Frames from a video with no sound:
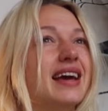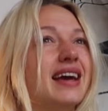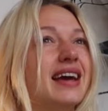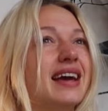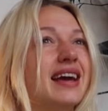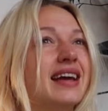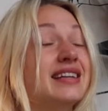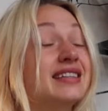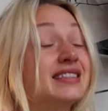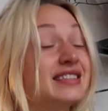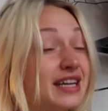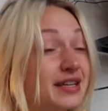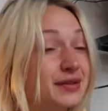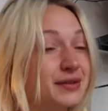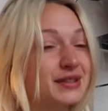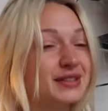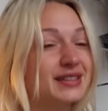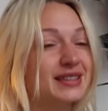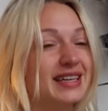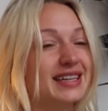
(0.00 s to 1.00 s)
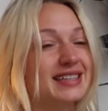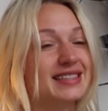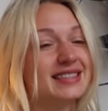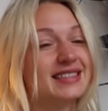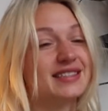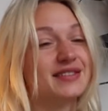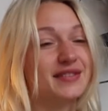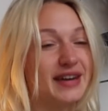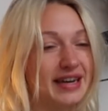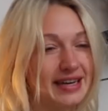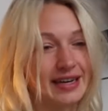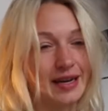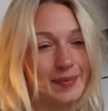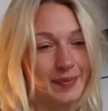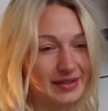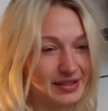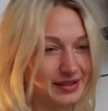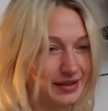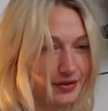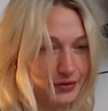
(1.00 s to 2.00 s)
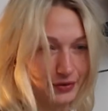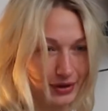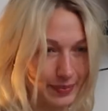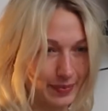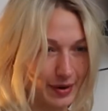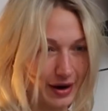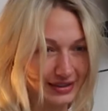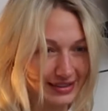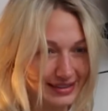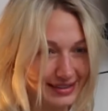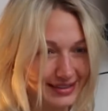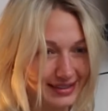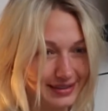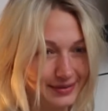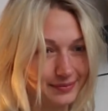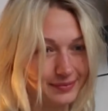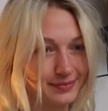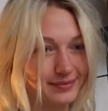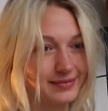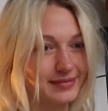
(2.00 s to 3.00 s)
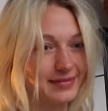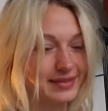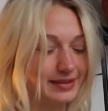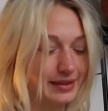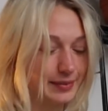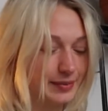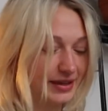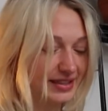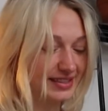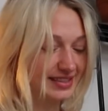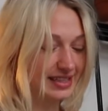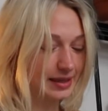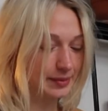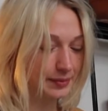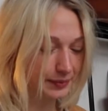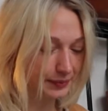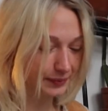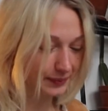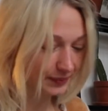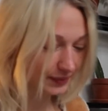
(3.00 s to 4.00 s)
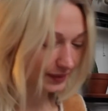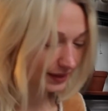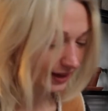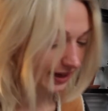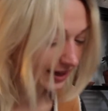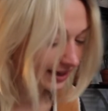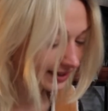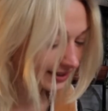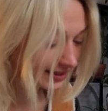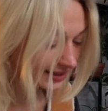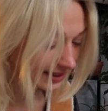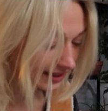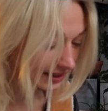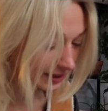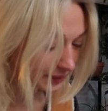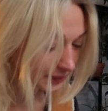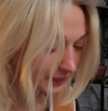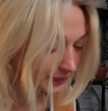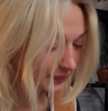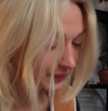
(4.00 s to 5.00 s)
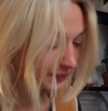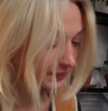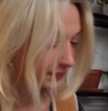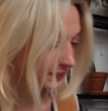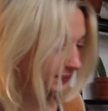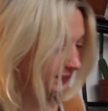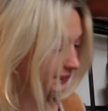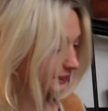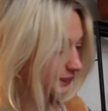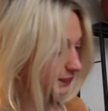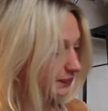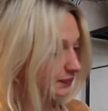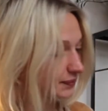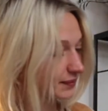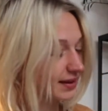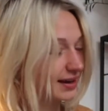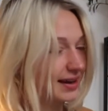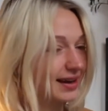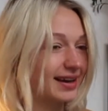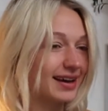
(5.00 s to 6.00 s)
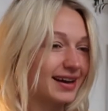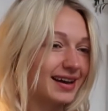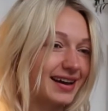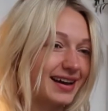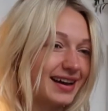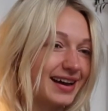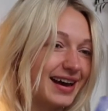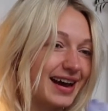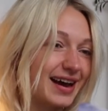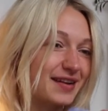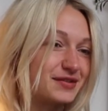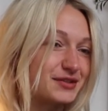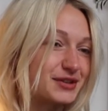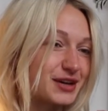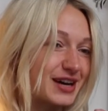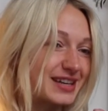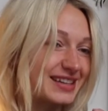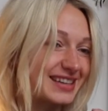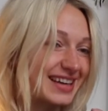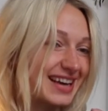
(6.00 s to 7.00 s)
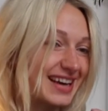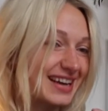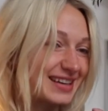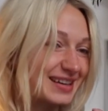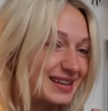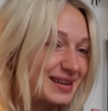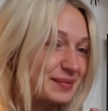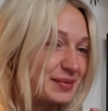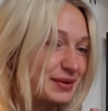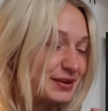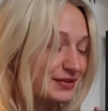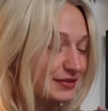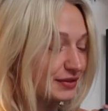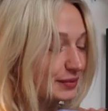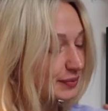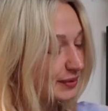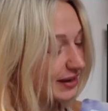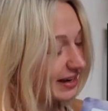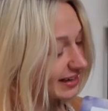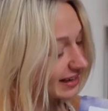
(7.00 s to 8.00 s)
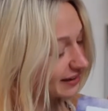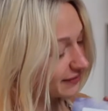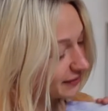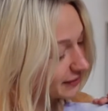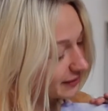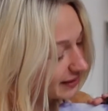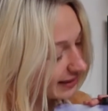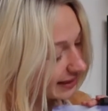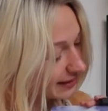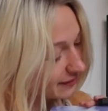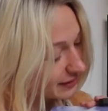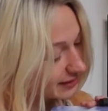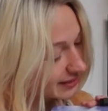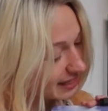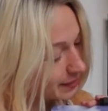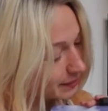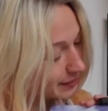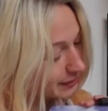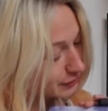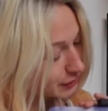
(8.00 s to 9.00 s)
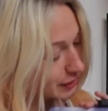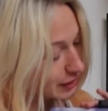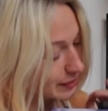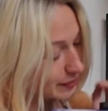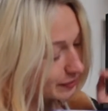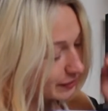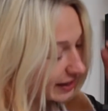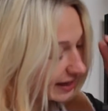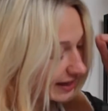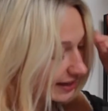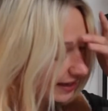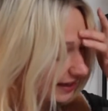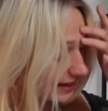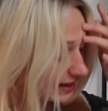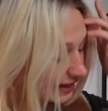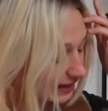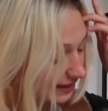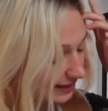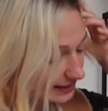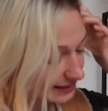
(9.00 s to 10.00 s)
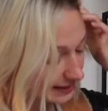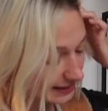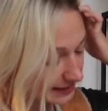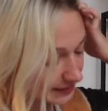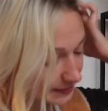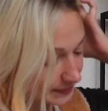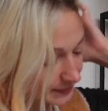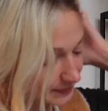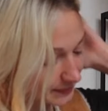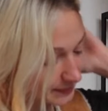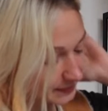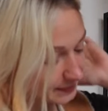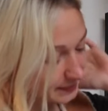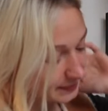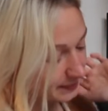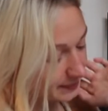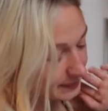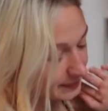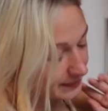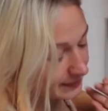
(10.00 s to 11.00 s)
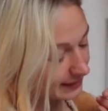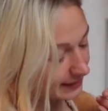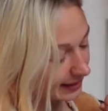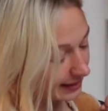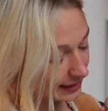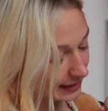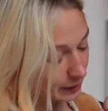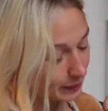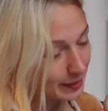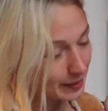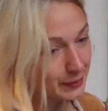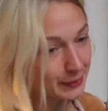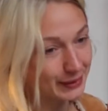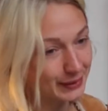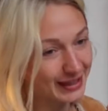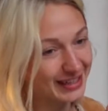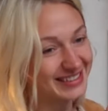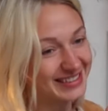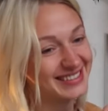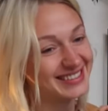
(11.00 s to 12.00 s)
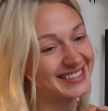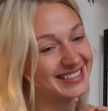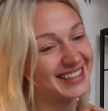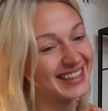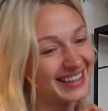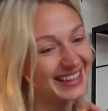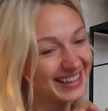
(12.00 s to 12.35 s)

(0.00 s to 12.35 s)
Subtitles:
In general, it's divided up into 3 parts, the brainstem. And I've drawn, again, a beautiful brain. I feel like every time I draw a brain, they get a little bit worse.